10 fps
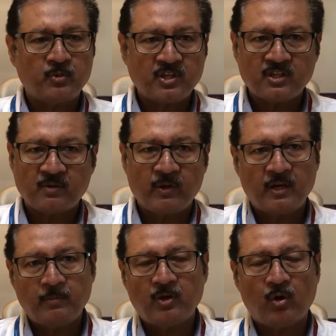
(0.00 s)
which is
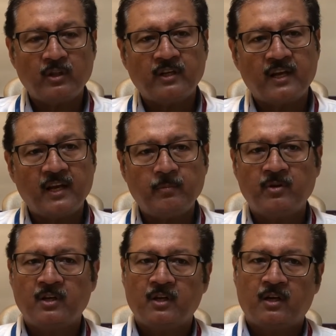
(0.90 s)
available all the time,
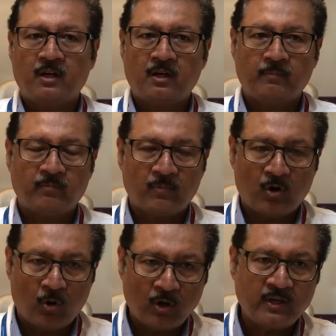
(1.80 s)

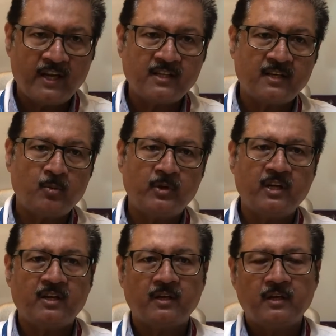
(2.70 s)
all days in a week,